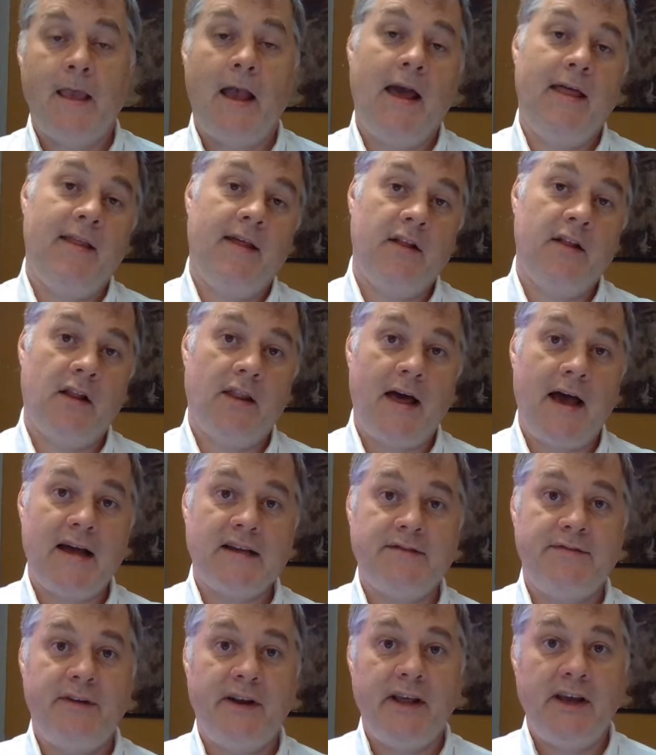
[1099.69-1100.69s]
And then the
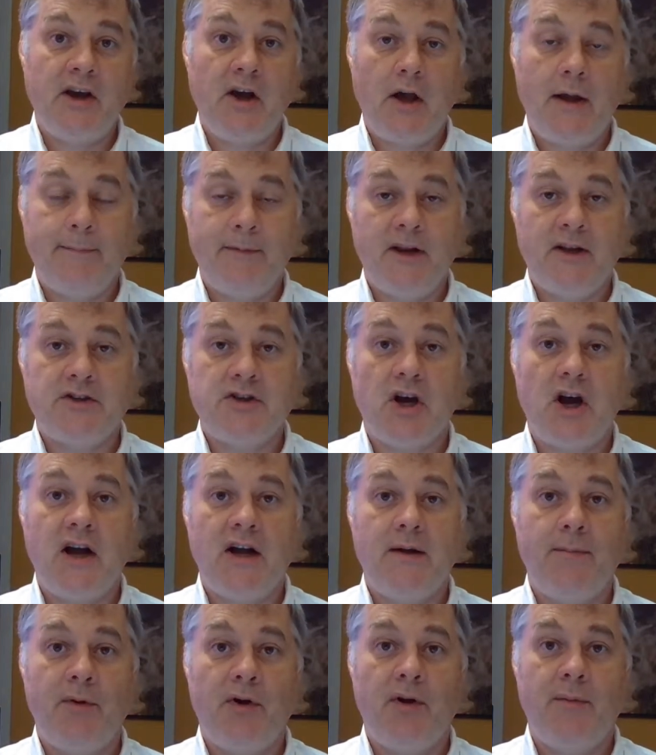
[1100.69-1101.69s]
last video, I'm going to
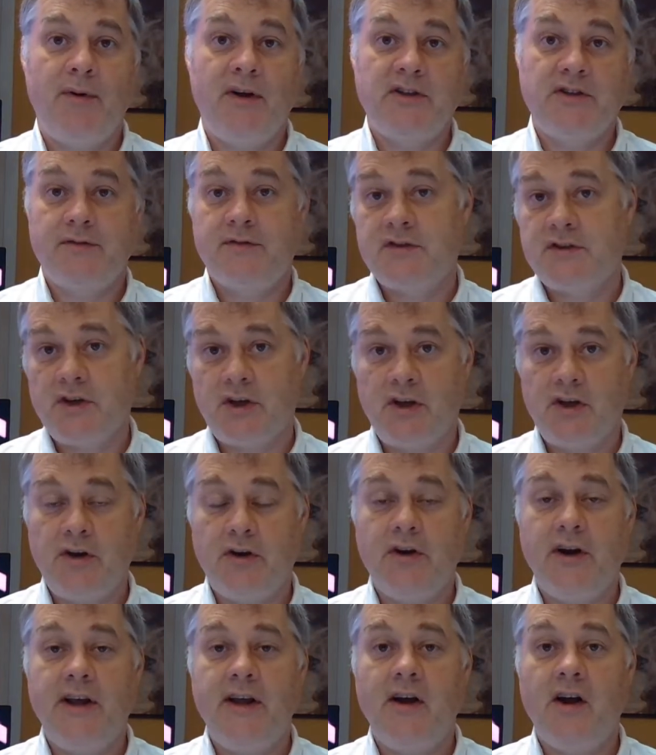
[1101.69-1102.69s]
talk about a bunch of
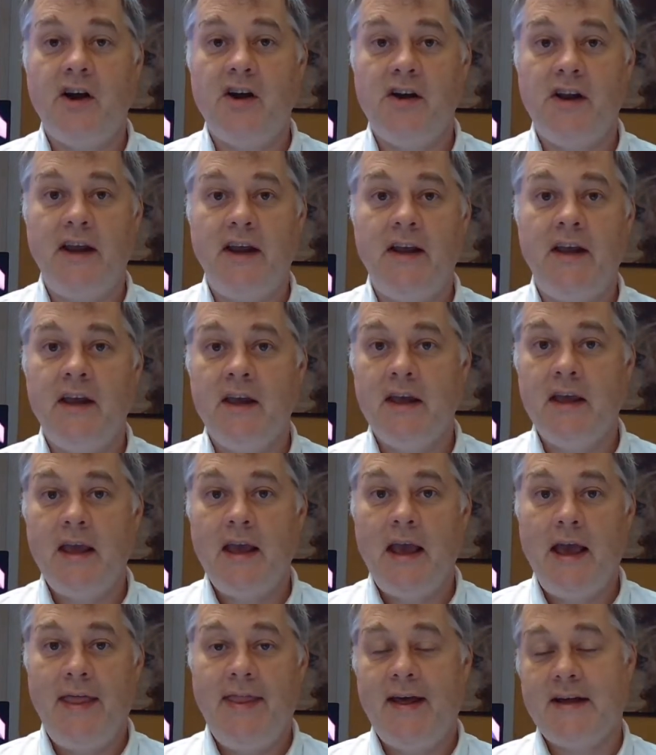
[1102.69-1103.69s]
security hardening,
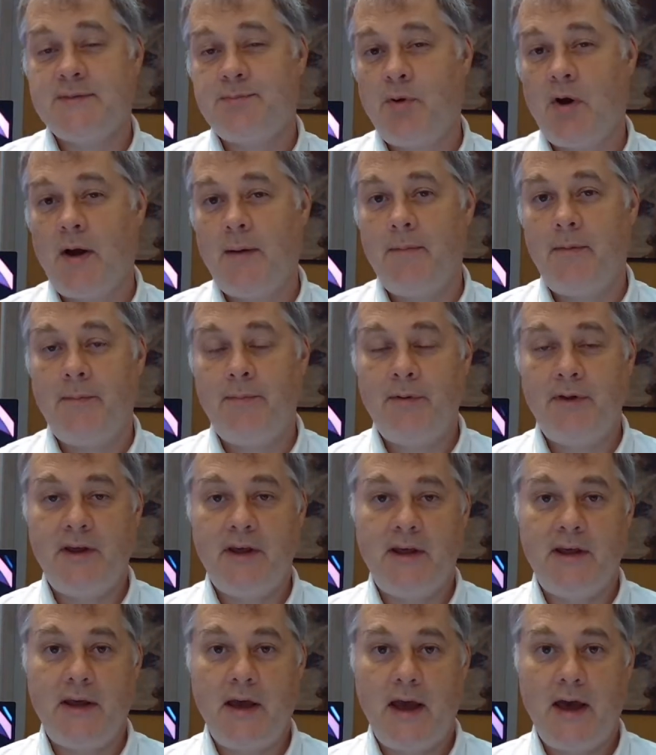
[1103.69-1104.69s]
and that's
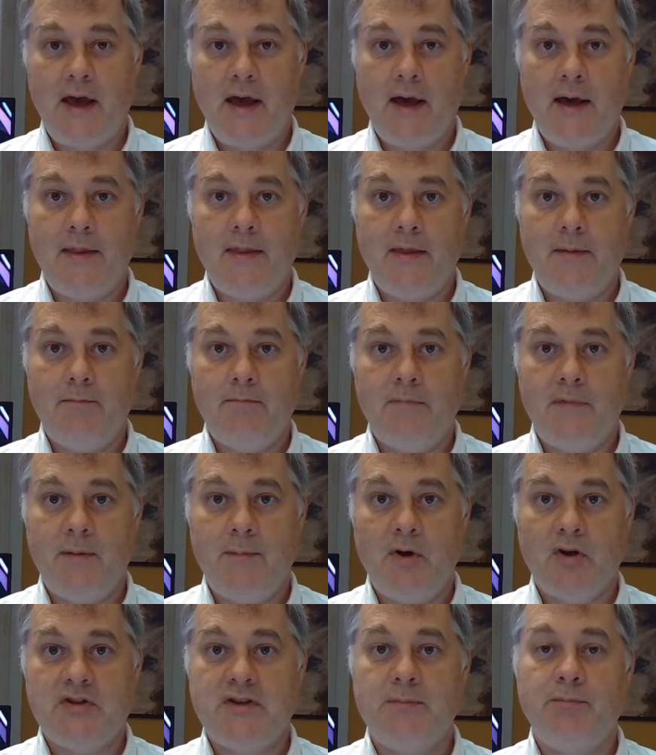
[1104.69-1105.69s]
probably the
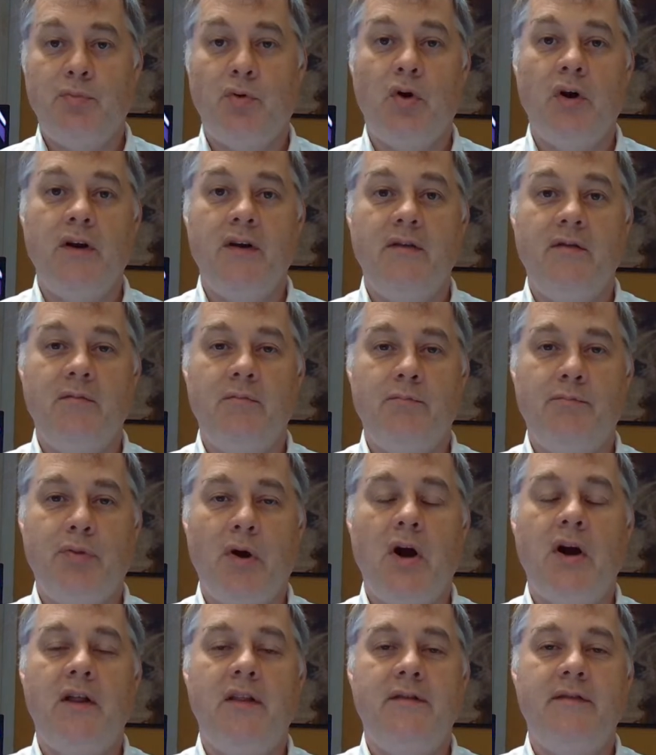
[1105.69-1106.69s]
most important
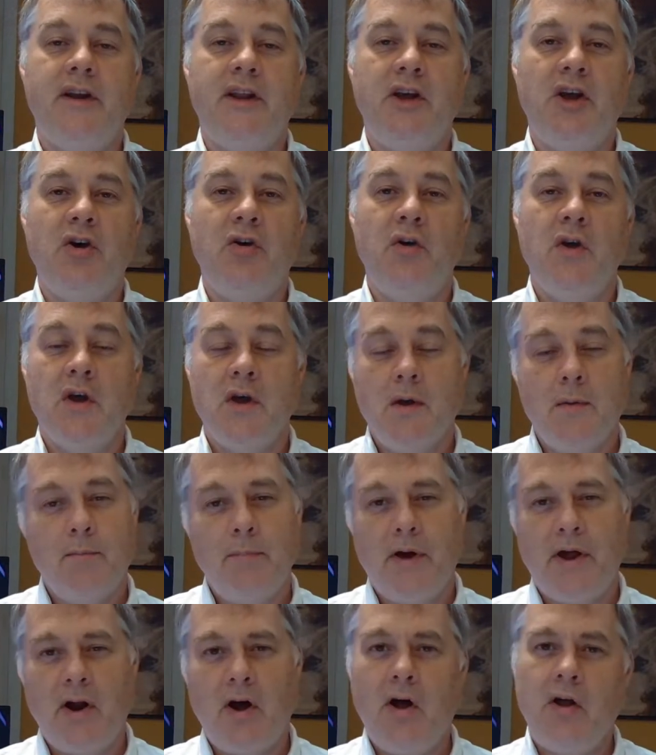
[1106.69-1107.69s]
part of the video,
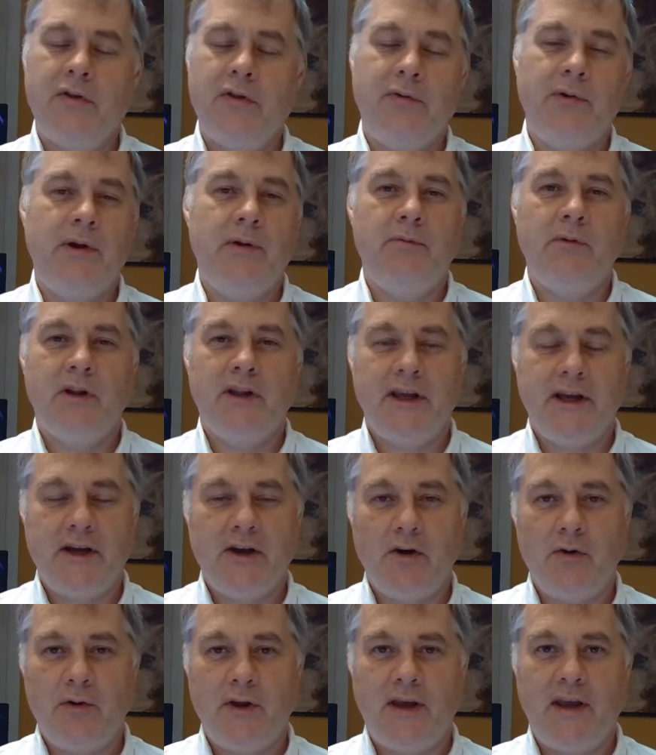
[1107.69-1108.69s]
but all three really
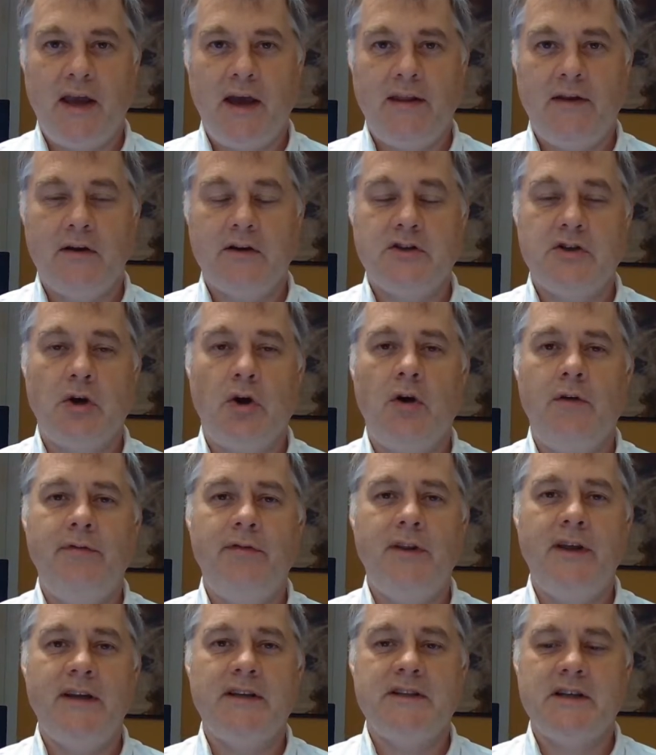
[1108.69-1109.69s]
go together. So
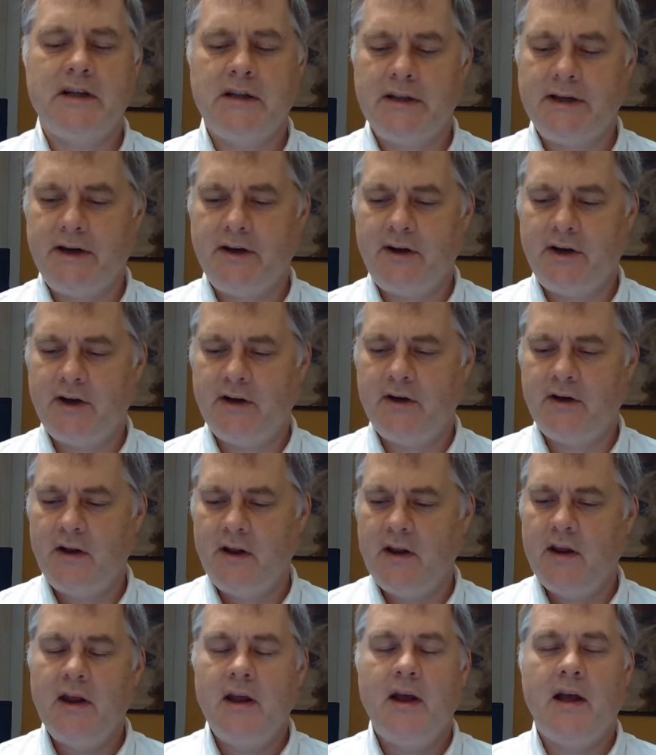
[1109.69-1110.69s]
hopefully it's clear here
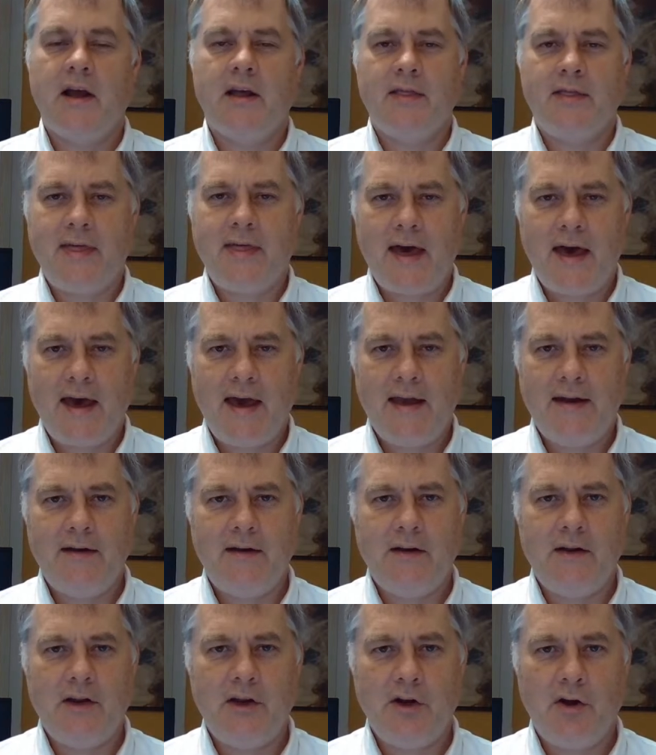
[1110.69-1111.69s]
that,
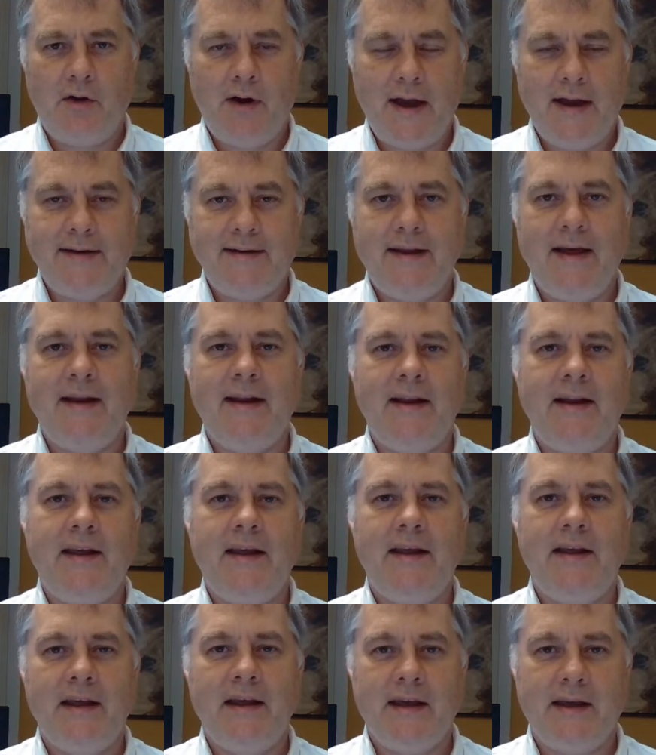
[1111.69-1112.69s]

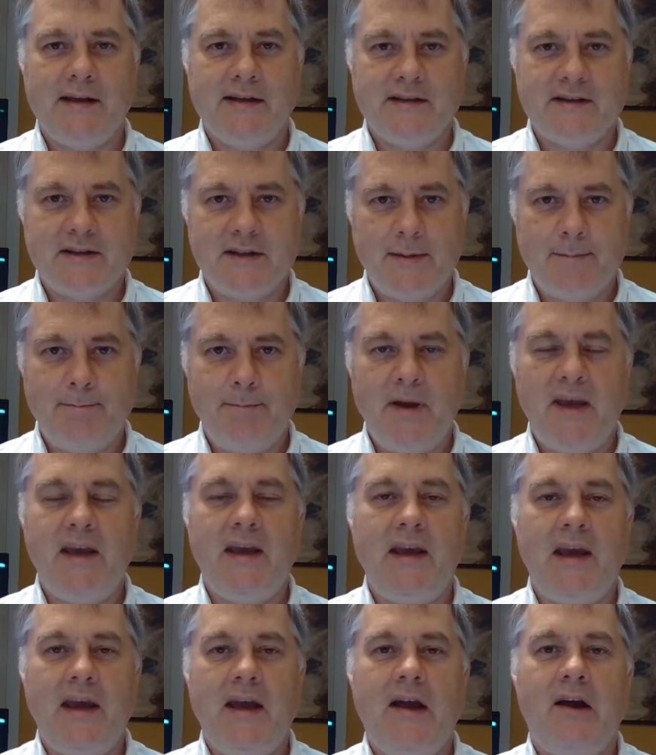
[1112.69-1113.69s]
identity is the
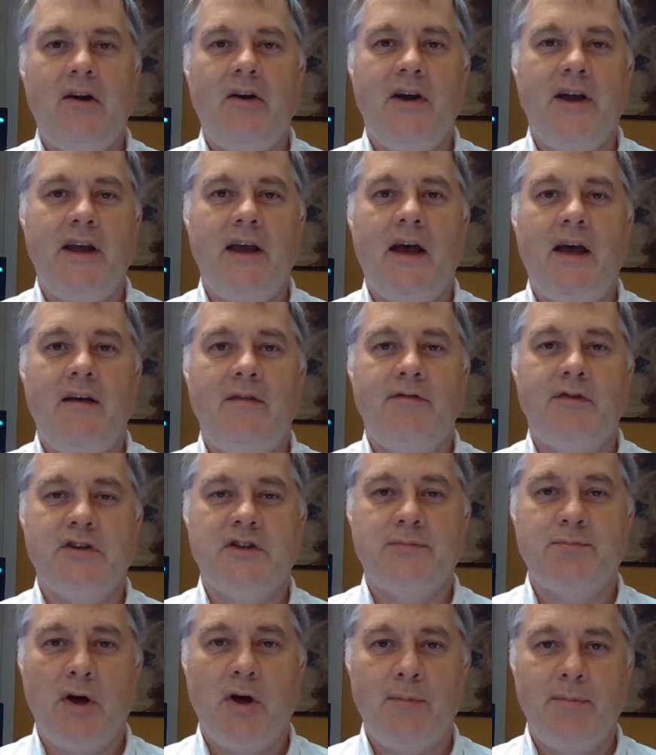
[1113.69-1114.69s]
big area for
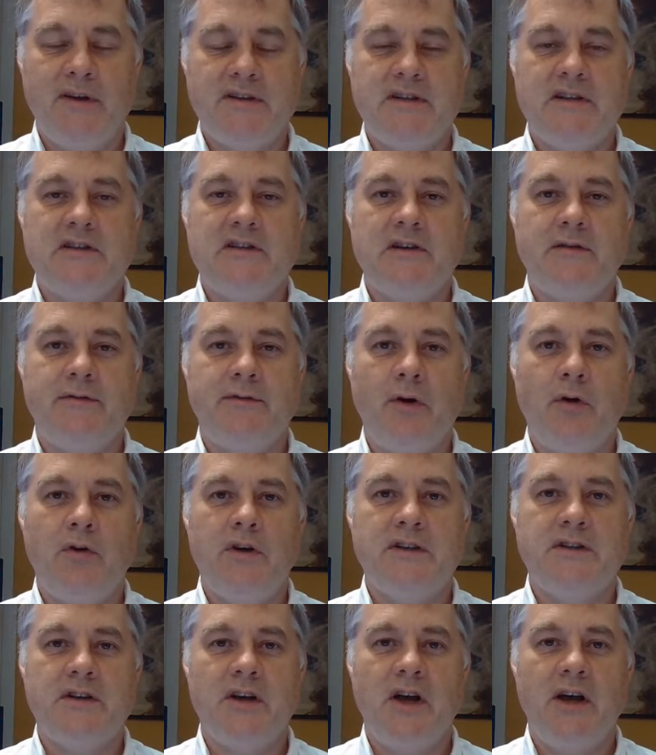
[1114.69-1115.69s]
small business to
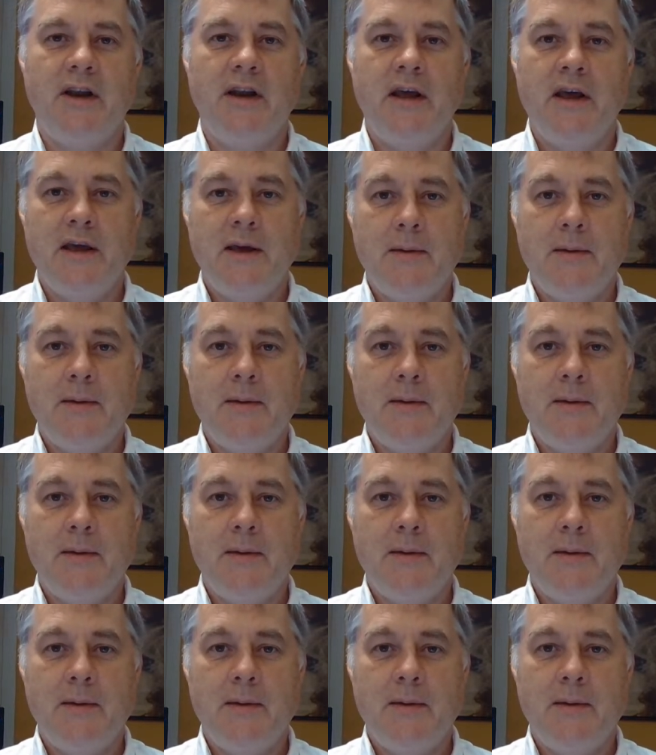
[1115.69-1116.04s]
focus on,